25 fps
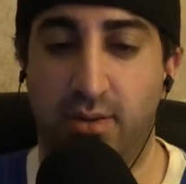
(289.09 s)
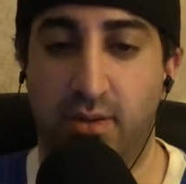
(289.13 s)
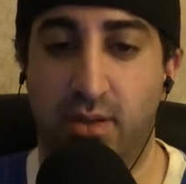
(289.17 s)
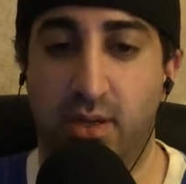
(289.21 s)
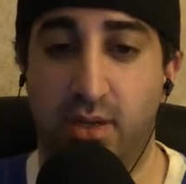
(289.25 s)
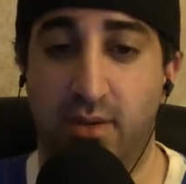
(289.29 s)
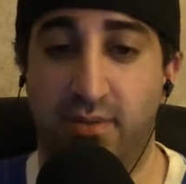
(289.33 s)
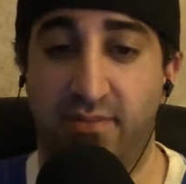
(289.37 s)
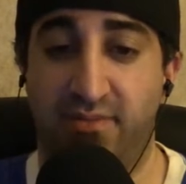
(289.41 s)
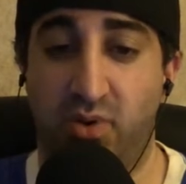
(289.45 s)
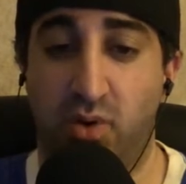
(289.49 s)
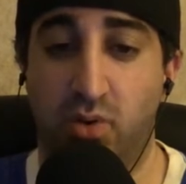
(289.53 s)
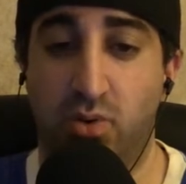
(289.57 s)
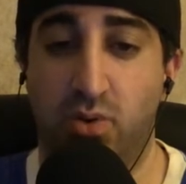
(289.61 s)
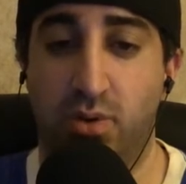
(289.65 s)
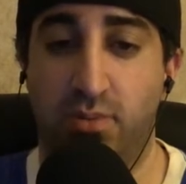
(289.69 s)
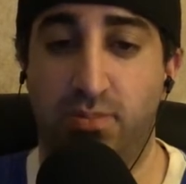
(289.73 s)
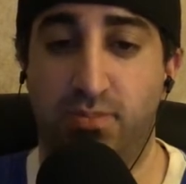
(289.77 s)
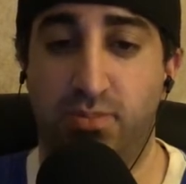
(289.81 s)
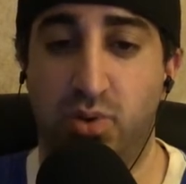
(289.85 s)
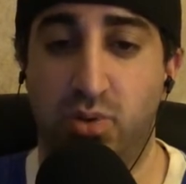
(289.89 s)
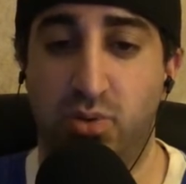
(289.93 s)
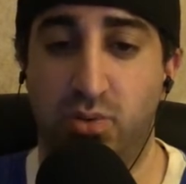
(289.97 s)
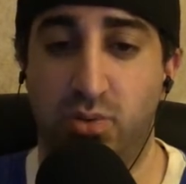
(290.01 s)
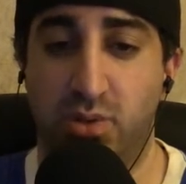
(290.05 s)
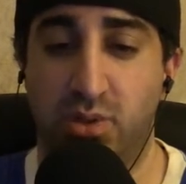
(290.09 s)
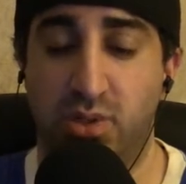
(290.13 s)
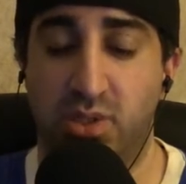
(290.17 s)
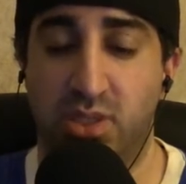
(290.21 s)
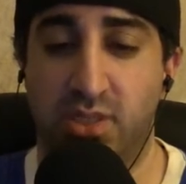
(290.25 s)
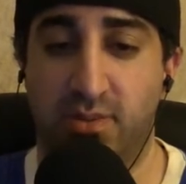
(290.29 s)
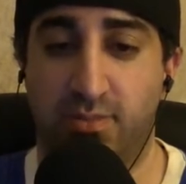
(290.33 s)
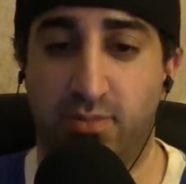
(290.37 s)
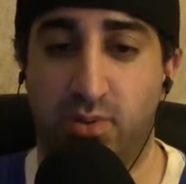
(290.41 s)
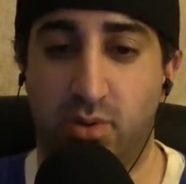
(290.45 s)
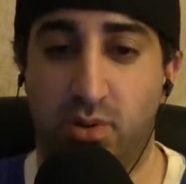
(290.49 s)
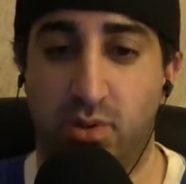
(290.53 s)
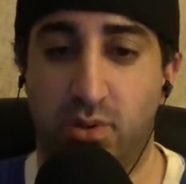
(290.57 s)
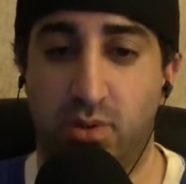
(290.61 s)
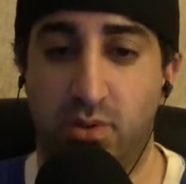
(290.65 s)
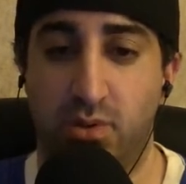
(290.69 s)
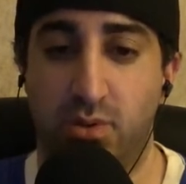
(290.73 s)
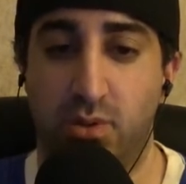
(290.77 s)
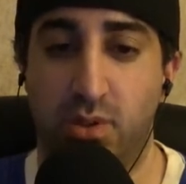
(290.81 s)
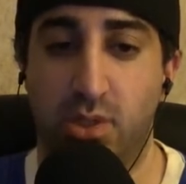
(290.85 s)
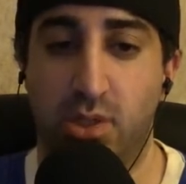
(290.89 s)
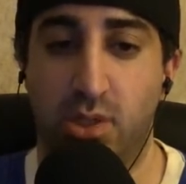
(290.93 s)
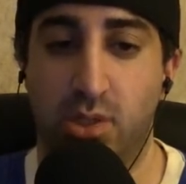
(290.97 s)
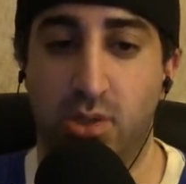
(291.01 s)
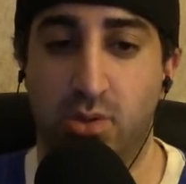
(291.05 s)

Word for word: uh, vocal Putin supporter